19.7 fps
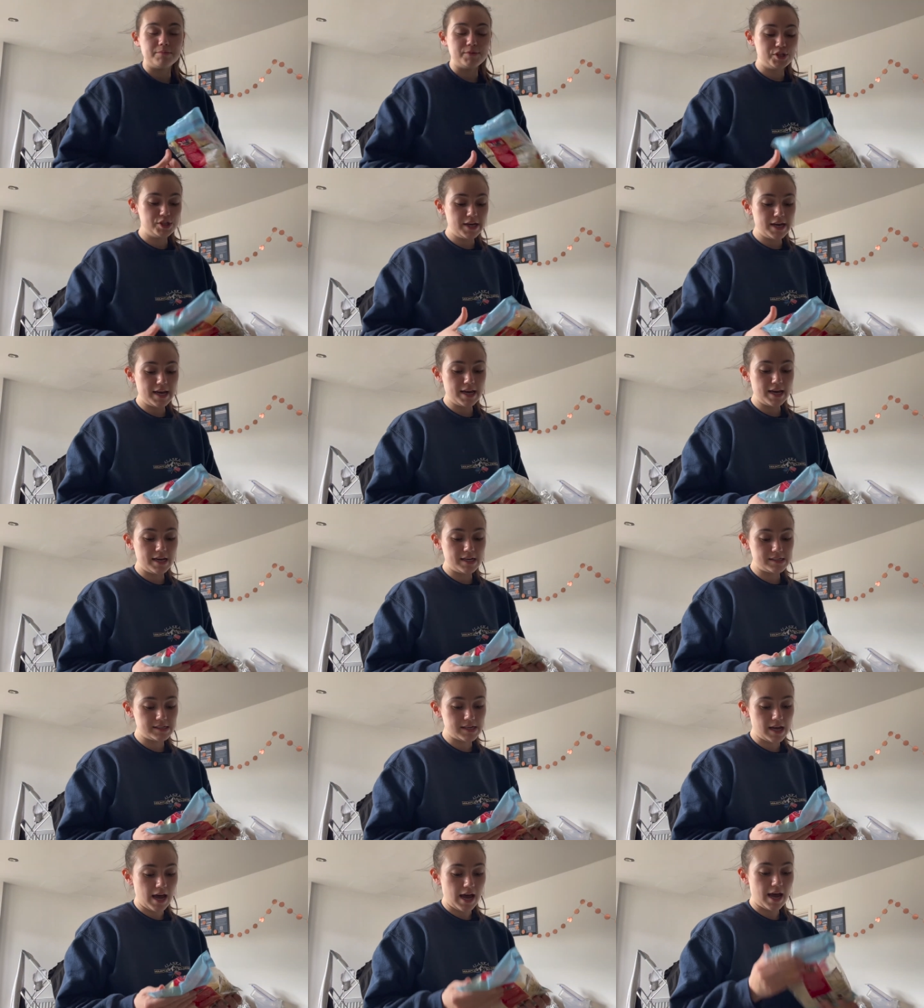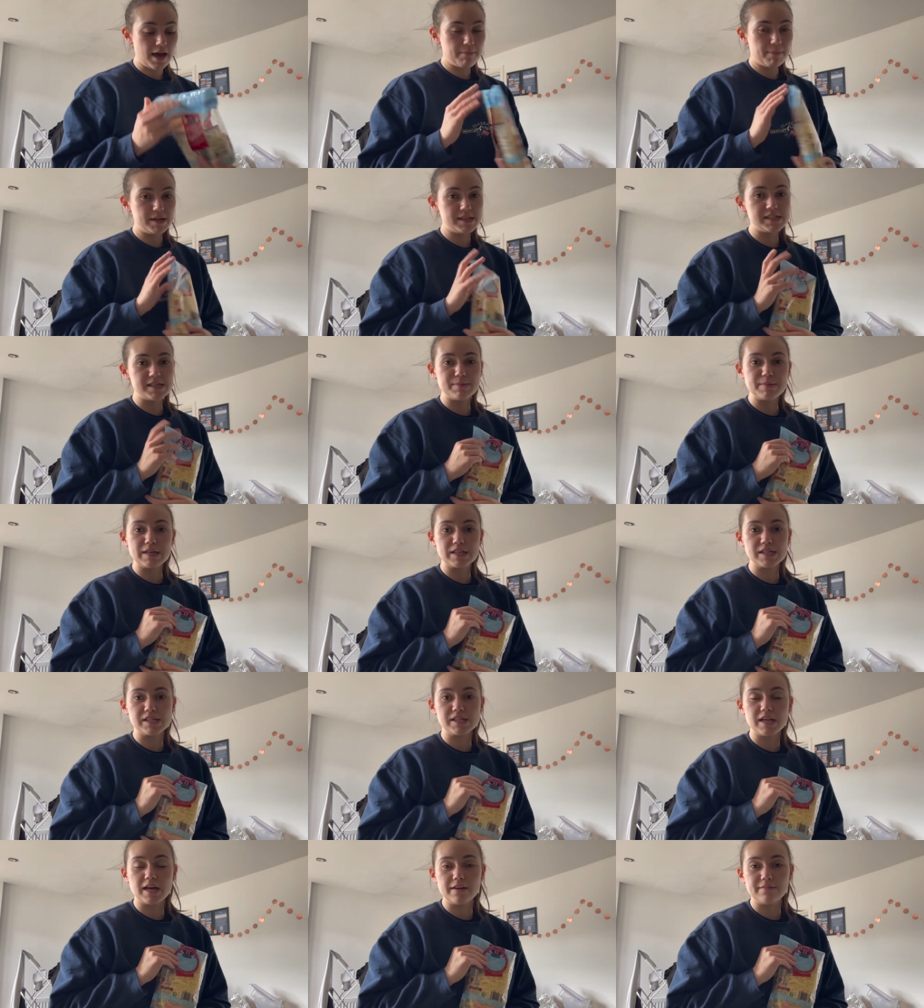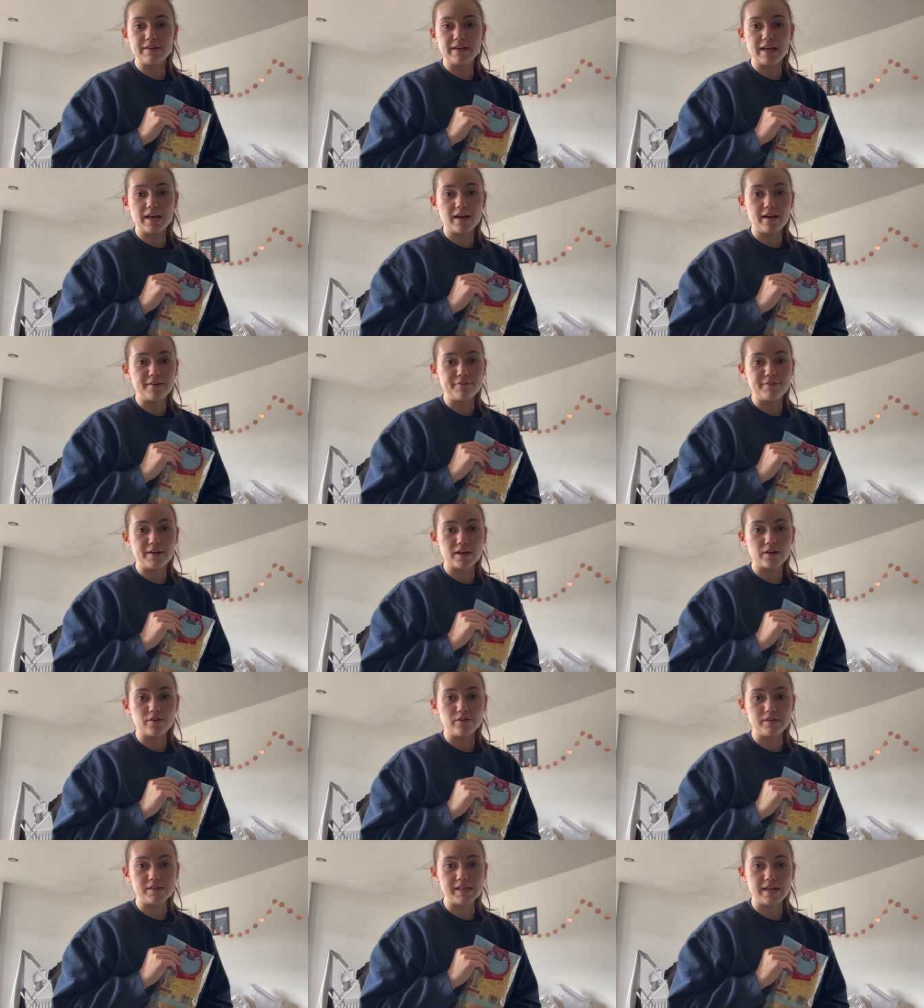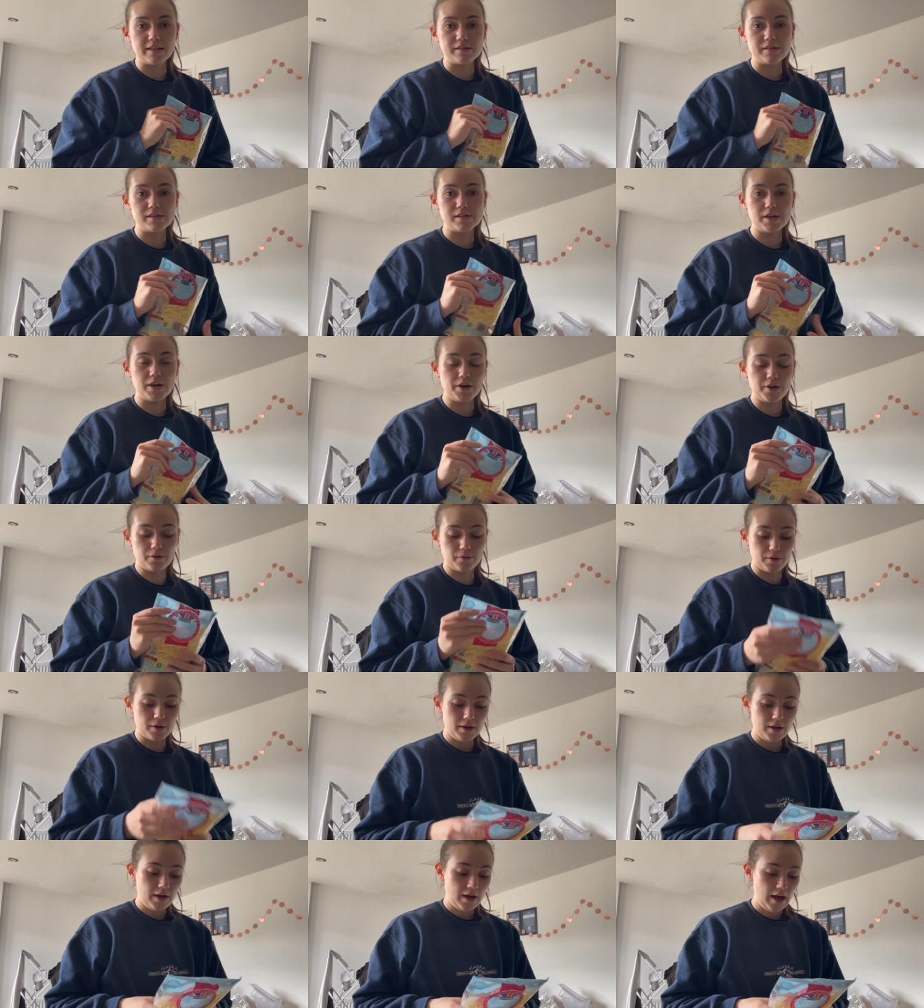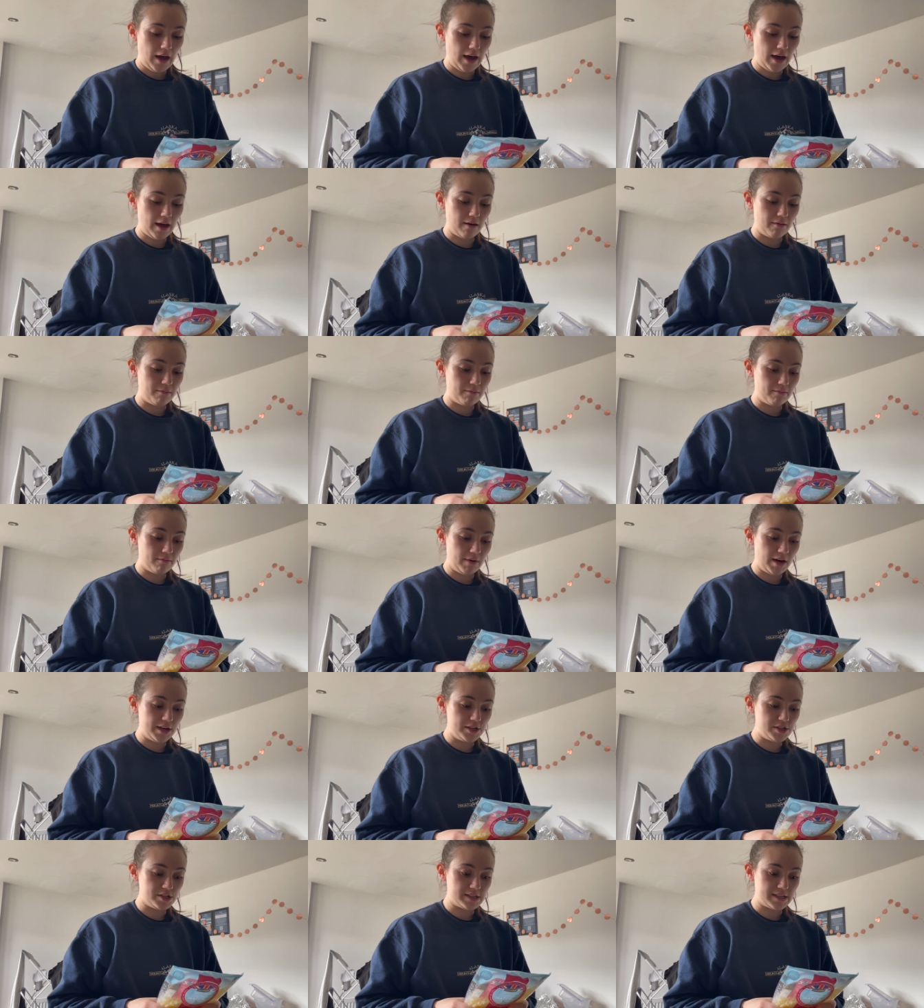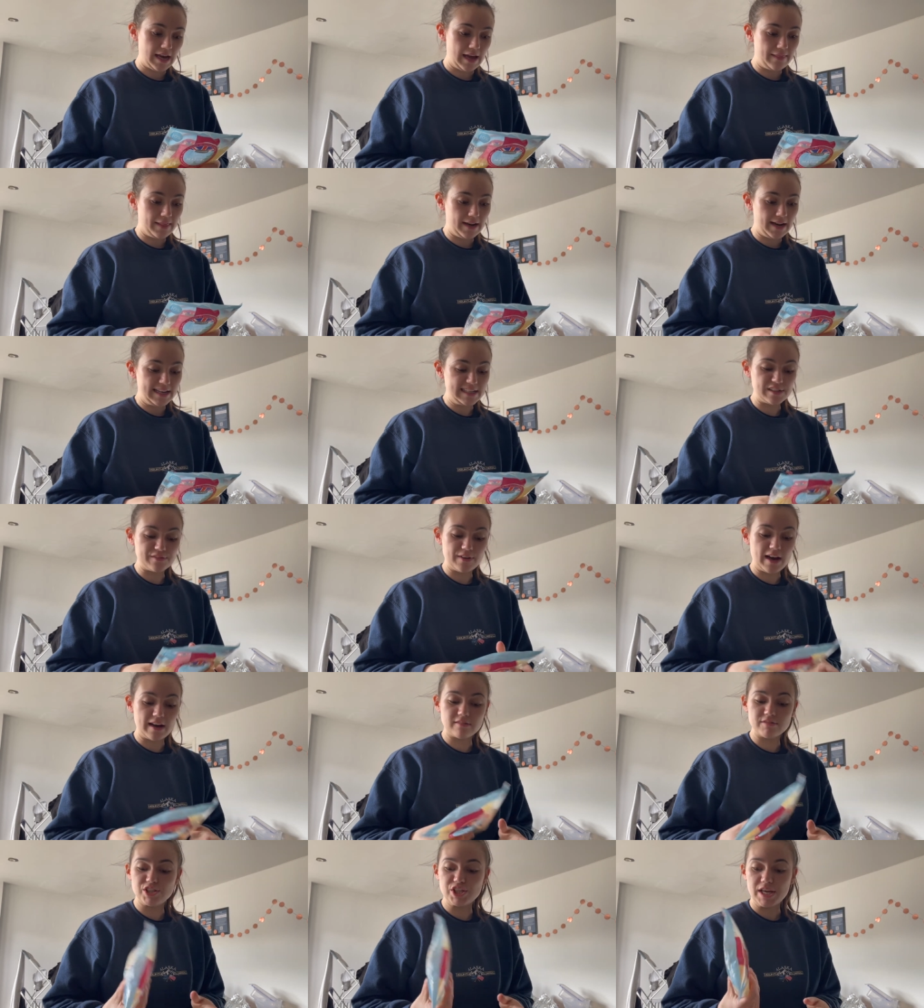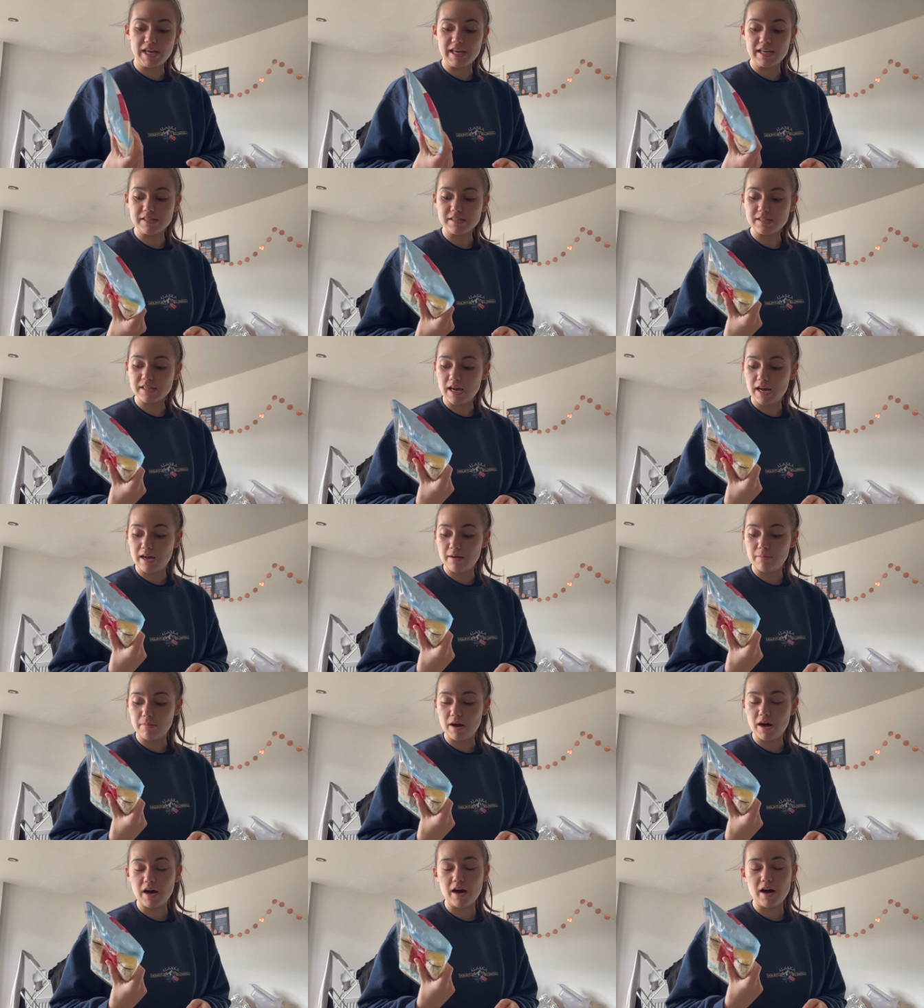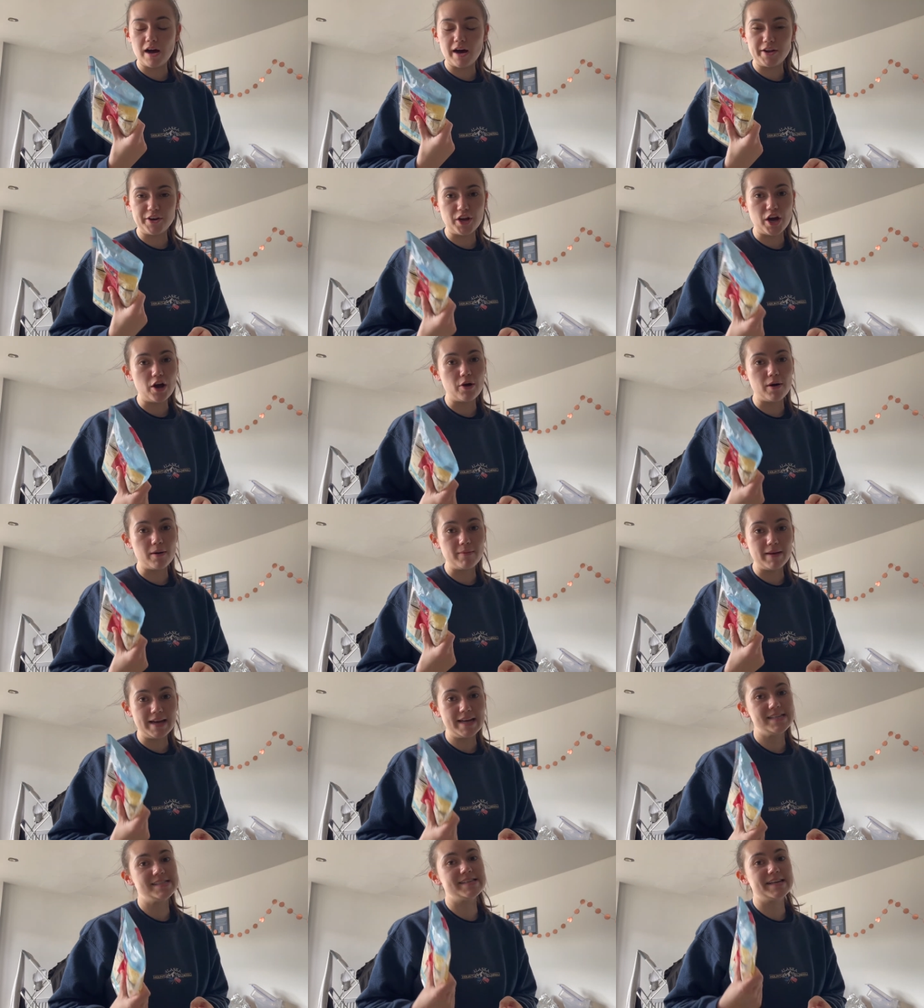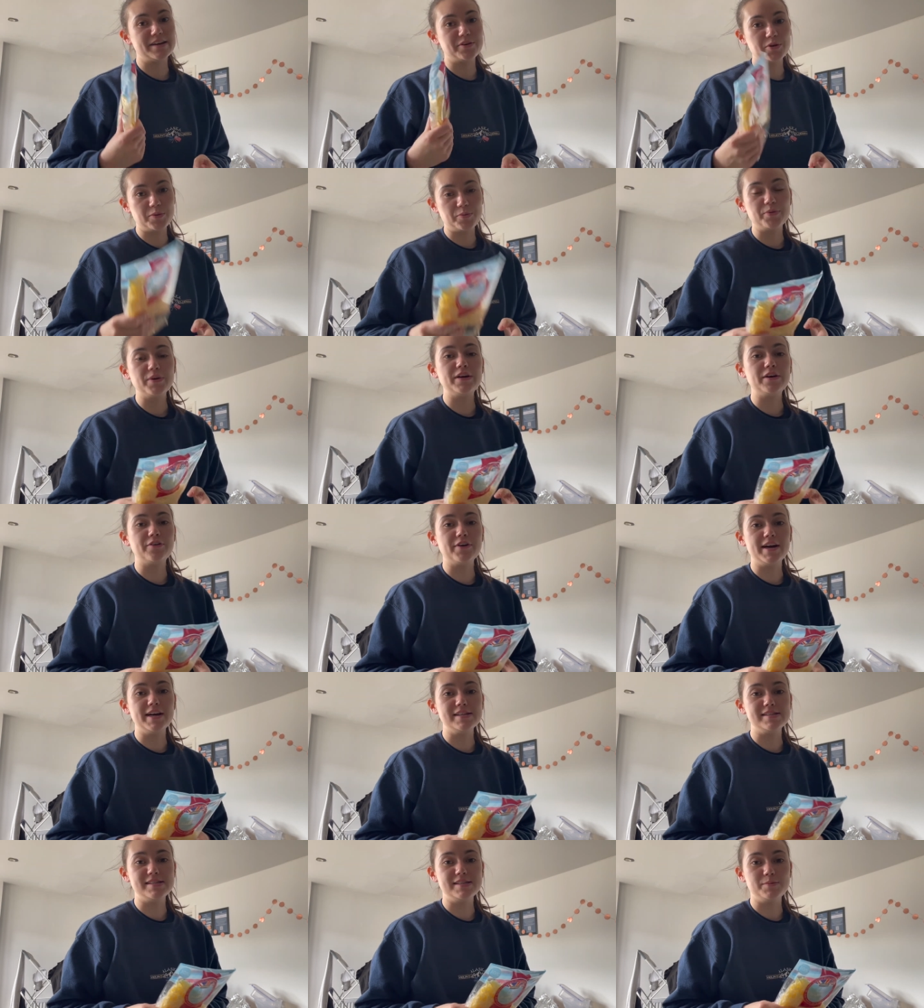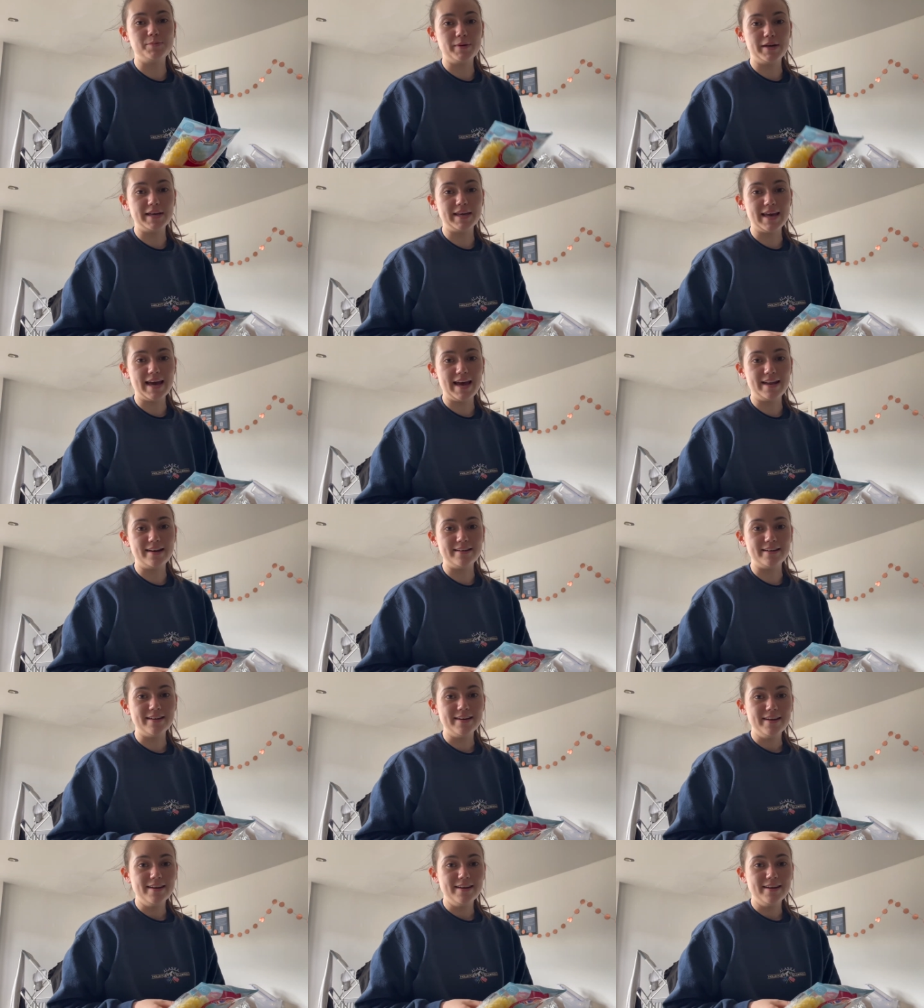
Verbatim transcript: cheese uh, my stomach doesn't like really high fat content so um, I just get the less fat cheese um, I know I'm lazy I got it pre-grated but again